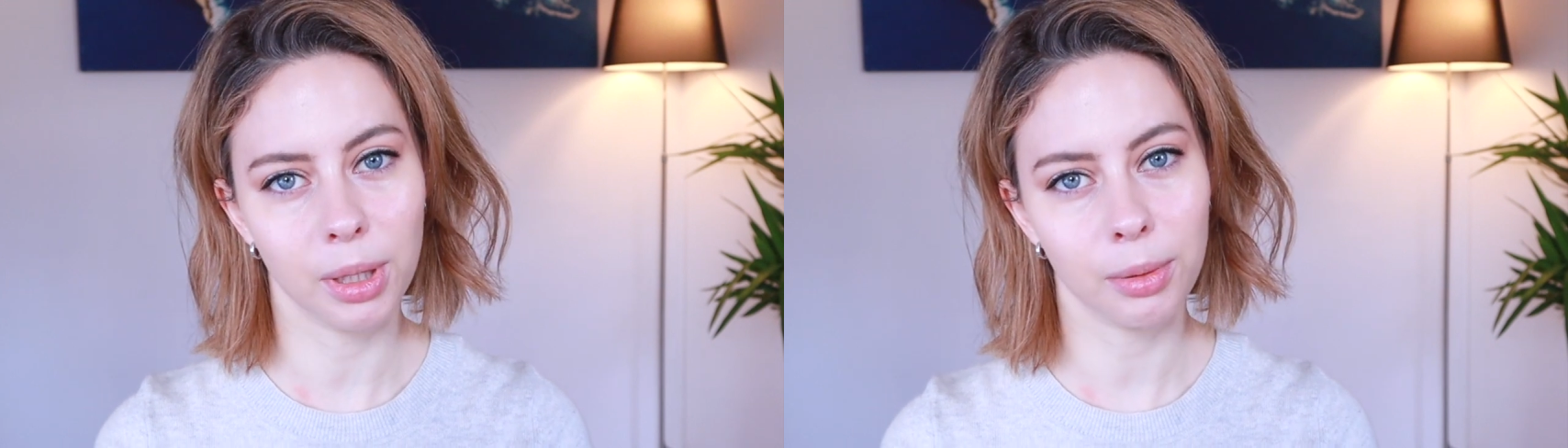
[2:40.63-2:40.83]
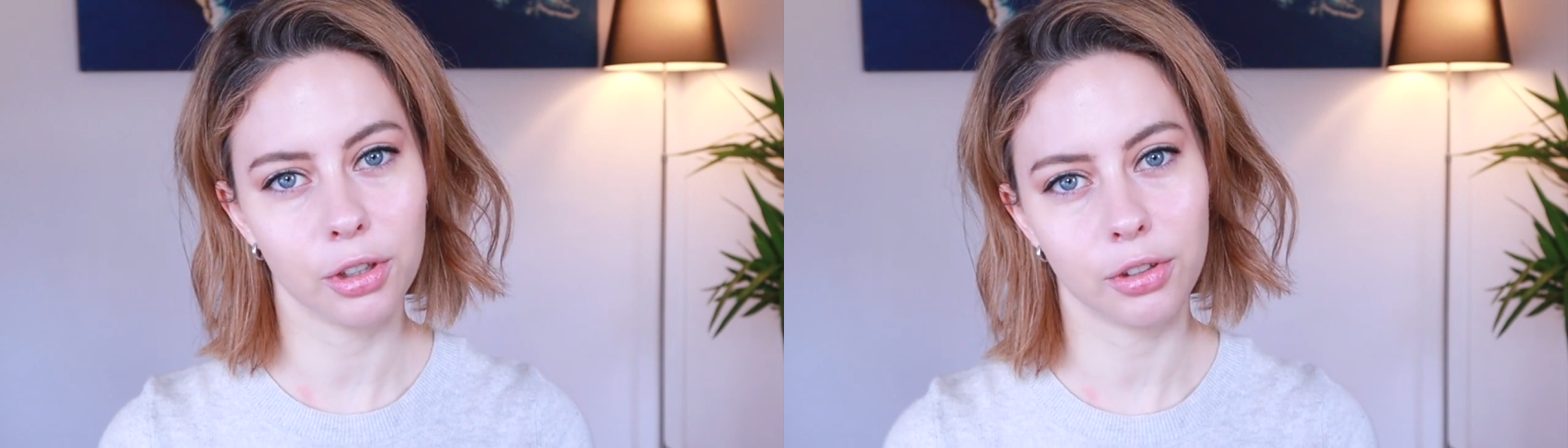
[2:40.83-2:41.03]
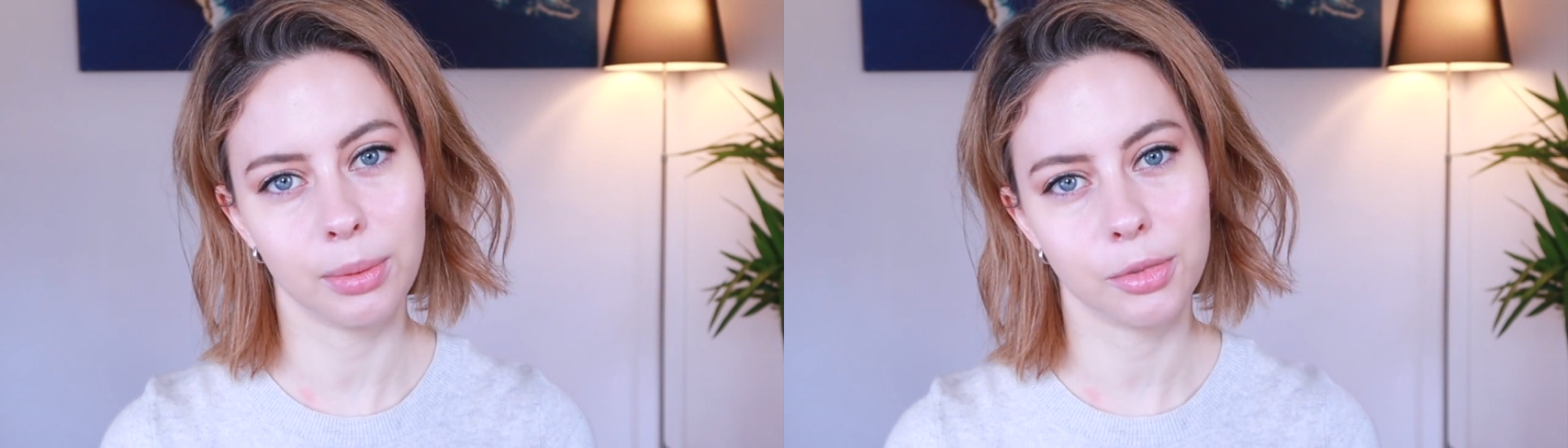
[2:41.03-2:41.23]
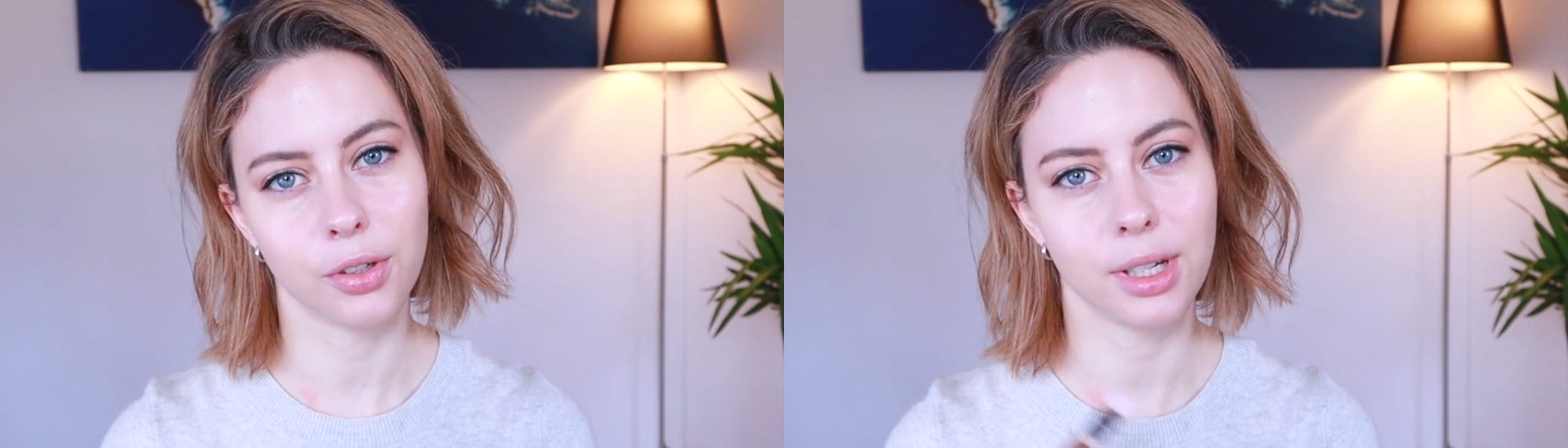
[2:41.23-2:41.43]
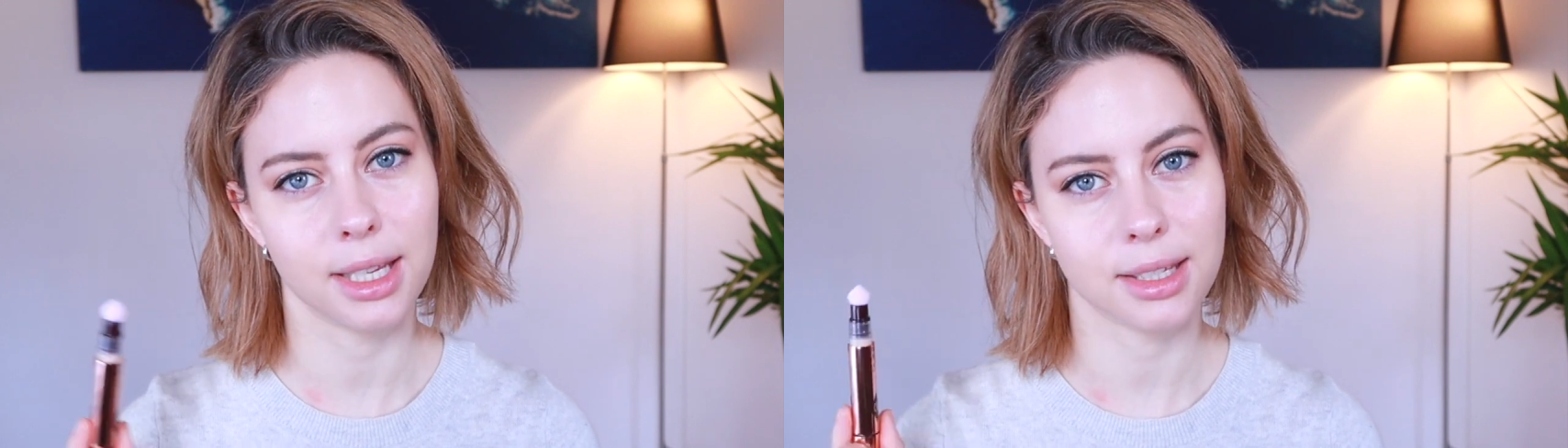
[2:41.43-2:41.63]
BB cream
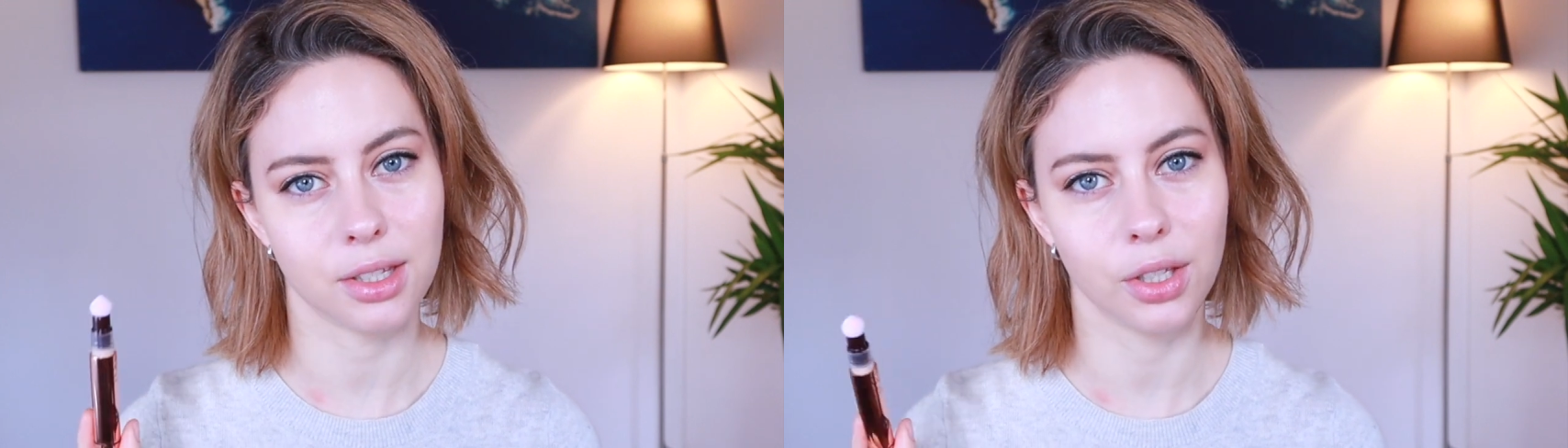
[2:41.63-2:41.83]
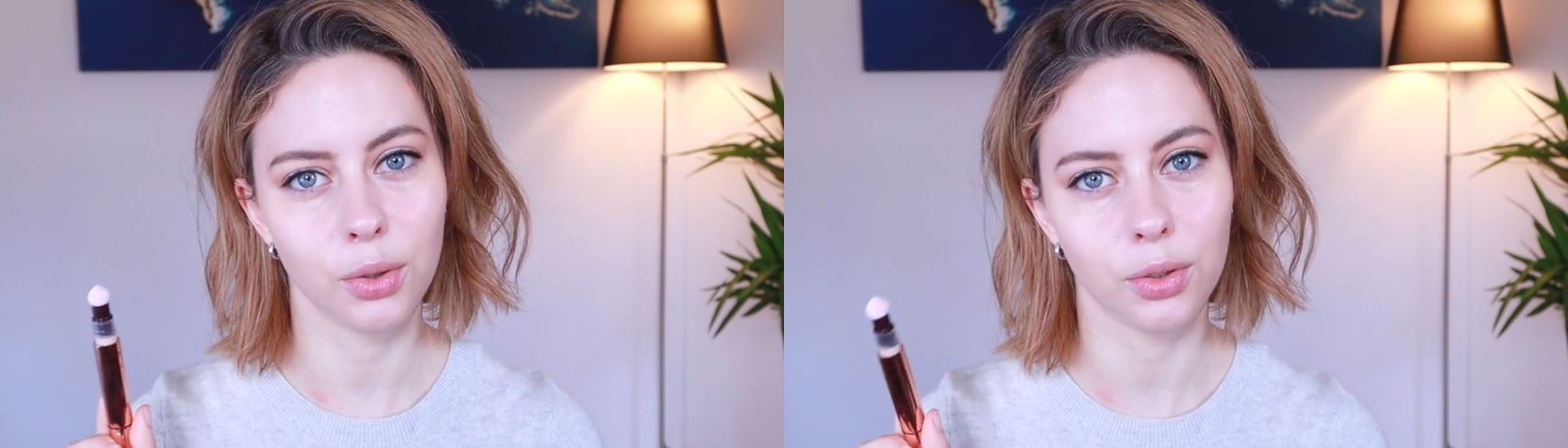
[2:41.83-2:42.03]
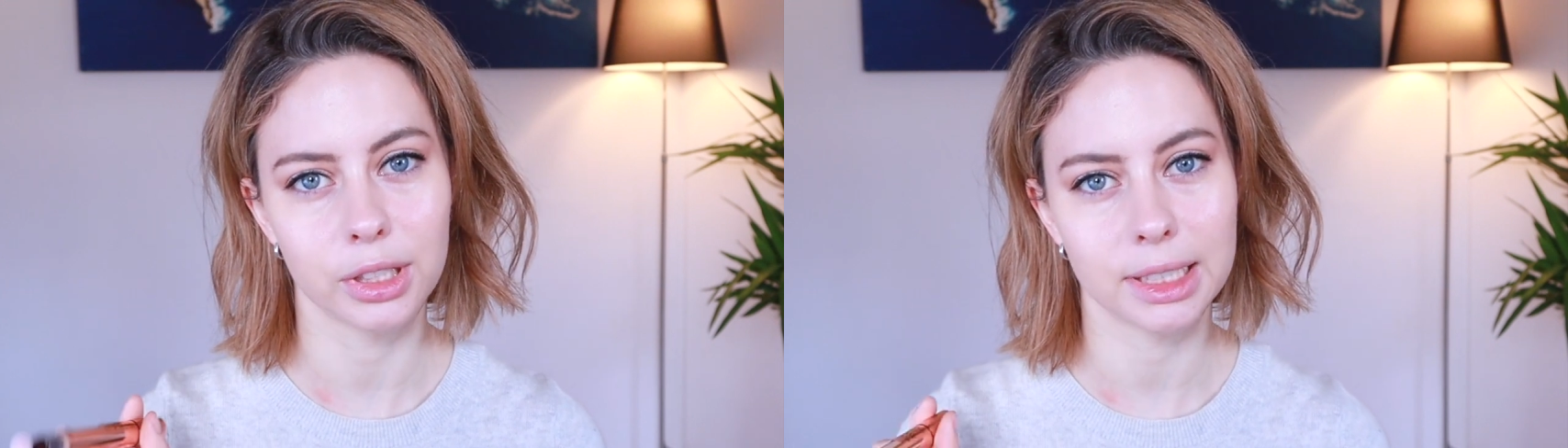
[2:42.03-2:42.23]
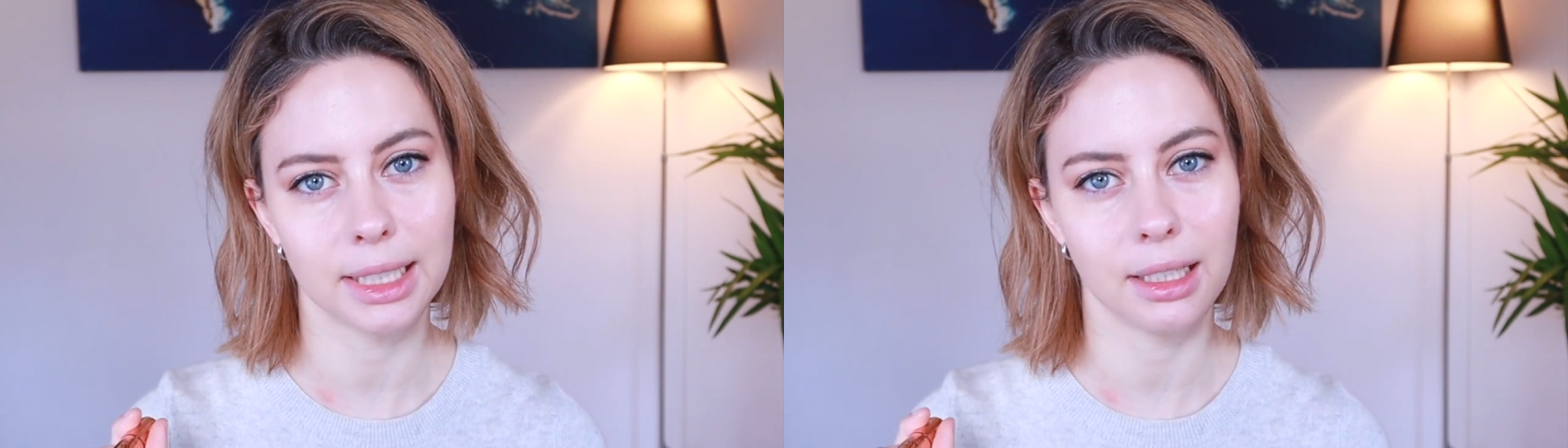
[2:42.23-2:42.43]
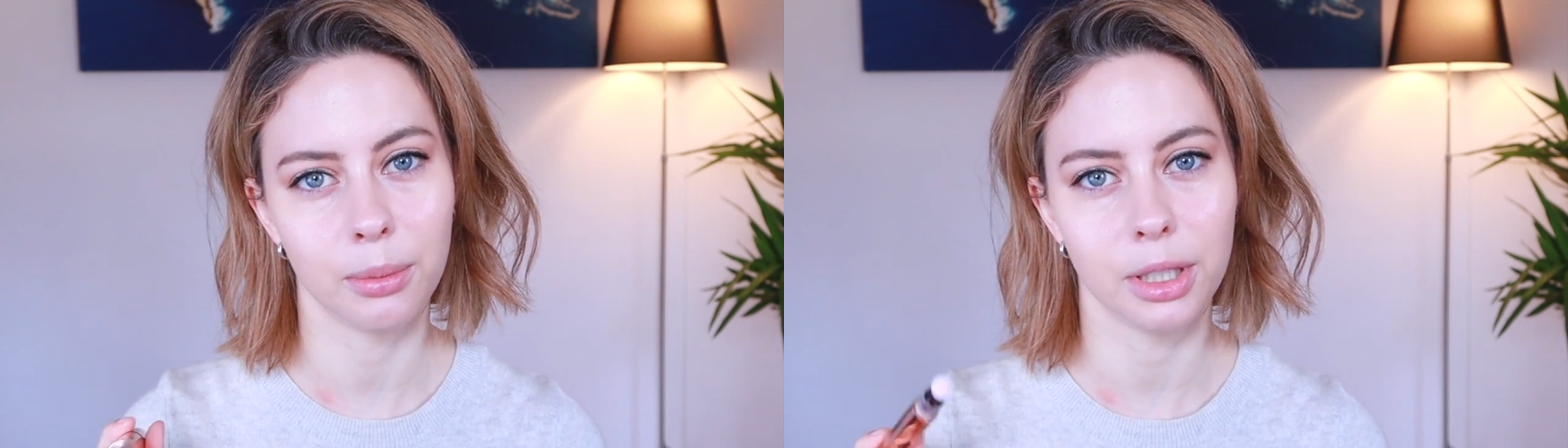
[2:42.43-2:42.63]
to test new
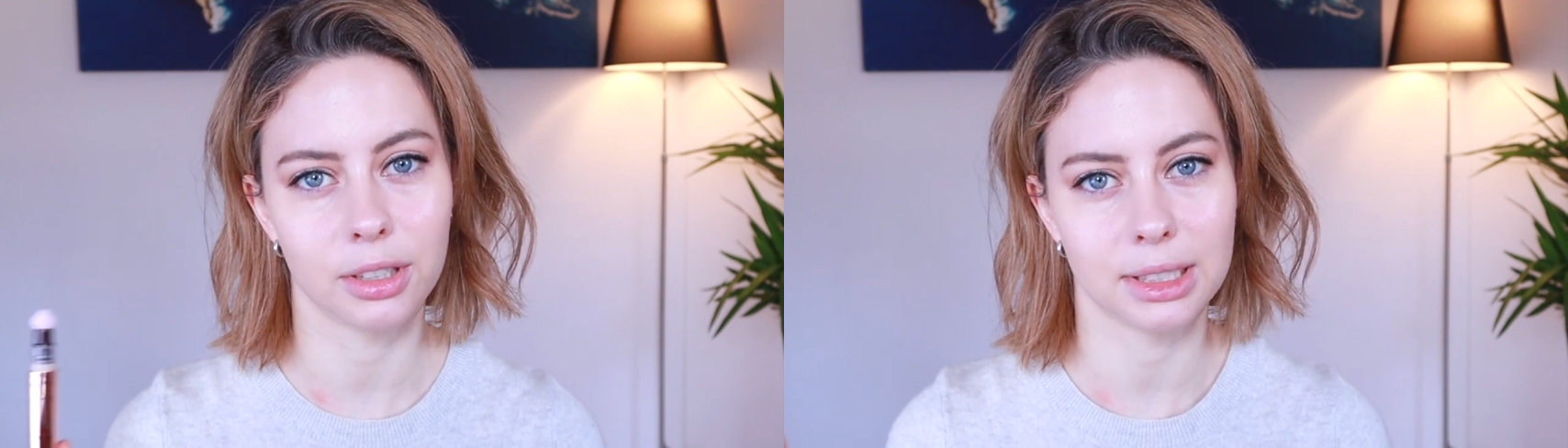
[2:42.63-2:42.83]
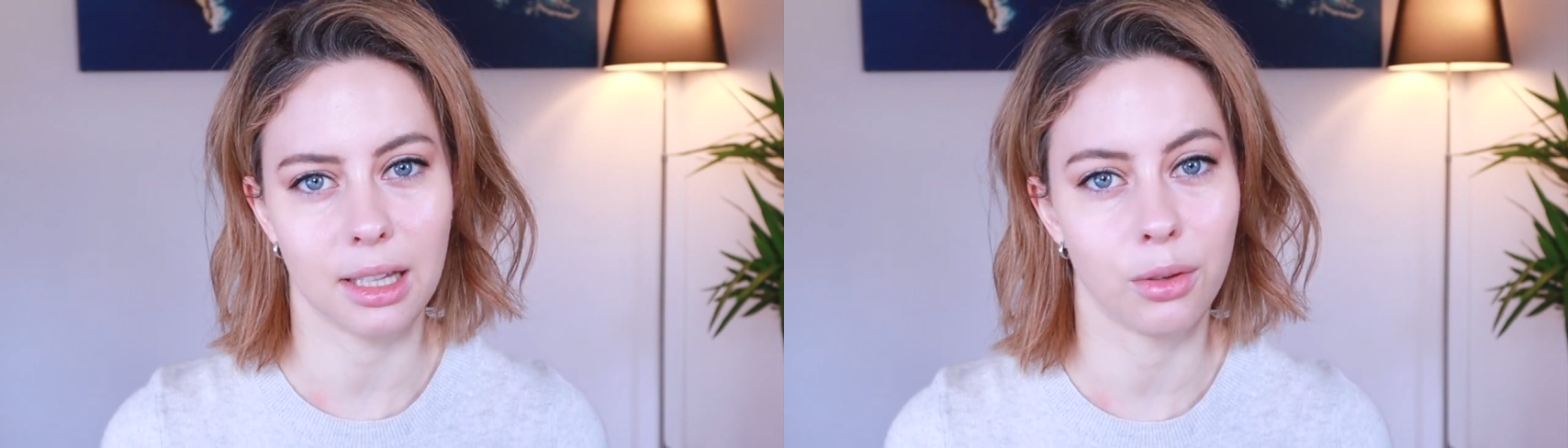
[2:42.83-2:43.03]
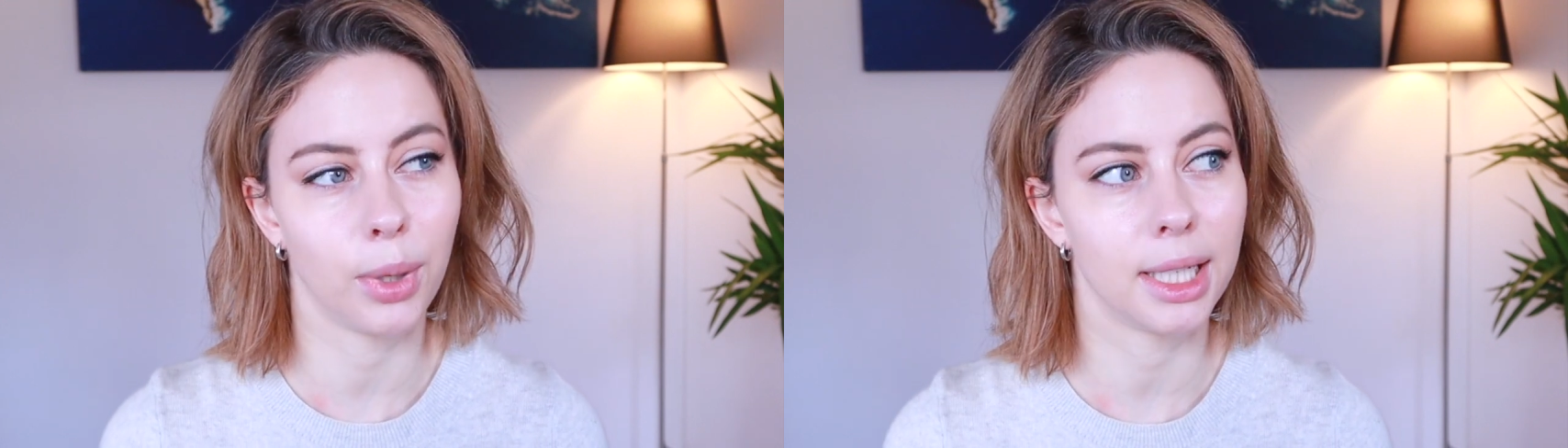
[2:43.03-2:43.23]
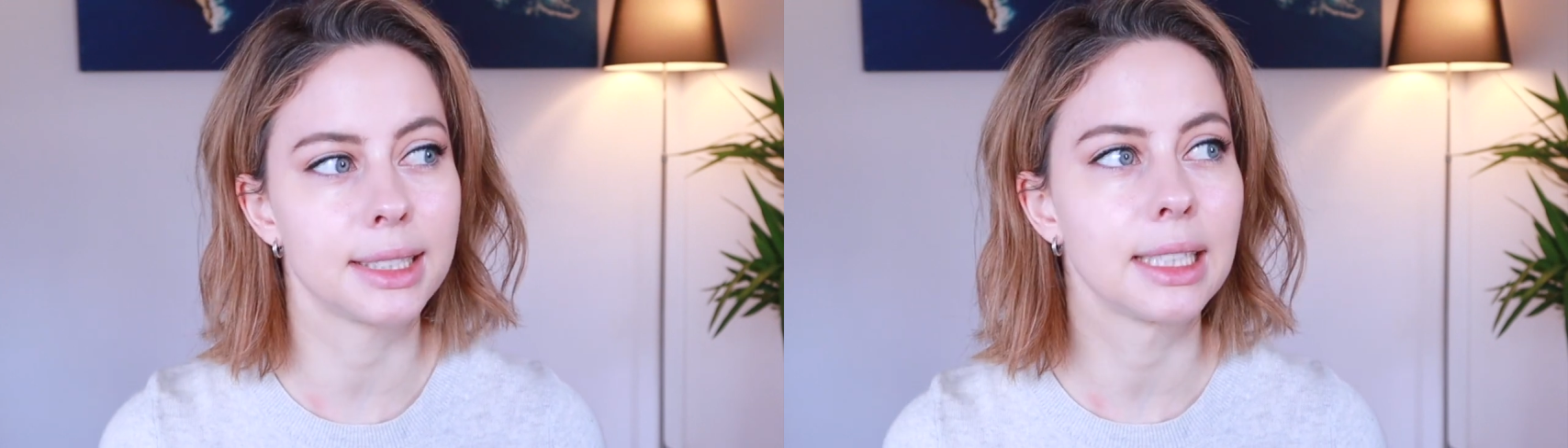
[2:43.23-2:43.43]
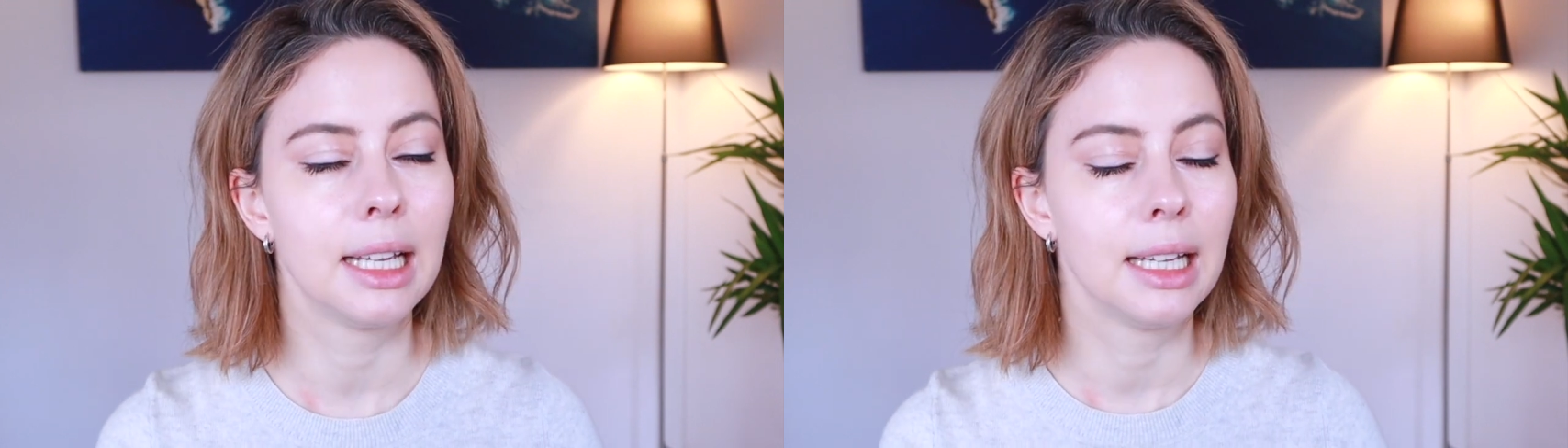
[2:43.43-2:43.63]
concealer, because otherwise